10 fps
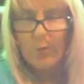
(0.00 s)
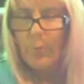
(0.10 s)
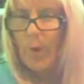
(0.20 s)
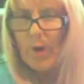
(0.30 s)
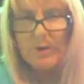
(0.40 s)

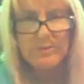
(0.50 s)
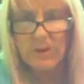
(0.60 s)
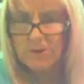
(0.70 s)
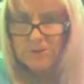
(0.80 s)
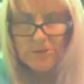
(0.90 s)
of what I'd
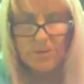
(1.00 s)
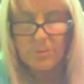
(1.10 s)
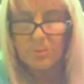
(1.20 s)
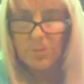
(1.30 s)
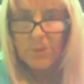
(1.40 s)
done to
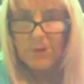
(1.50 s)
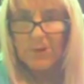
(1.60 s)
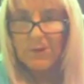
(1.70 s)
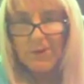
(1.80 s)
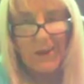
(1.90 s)
them
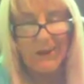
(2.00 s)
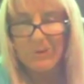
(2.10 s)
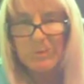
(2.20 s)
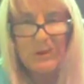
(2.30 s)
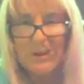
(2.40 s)

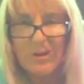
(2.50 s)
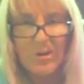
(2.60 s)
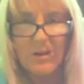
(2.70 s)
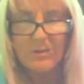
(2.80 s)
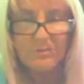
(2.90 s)
ate me
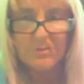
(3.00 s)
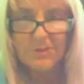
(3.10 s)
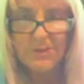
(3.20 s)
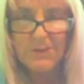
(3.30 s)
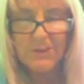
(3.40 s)
alive.
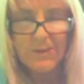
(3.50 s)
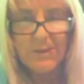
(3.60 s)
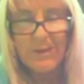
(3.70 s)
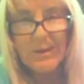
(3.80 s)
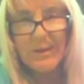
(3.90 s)

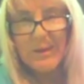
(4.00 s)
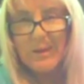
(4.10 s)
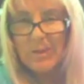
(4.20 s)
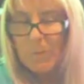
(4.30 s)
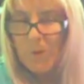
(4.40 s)

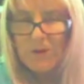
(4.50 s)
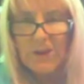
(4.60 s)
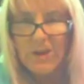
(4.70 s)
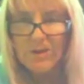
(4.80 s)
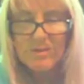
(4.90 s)
And then one
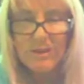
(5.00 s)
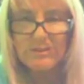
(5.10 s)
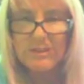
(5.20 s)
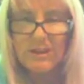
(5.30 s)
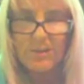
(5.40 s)
day I
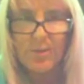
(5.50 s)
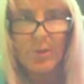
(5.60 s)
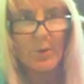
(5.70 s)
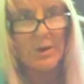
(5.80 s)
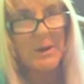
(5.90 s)
sat down and
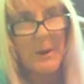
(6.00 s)
thought,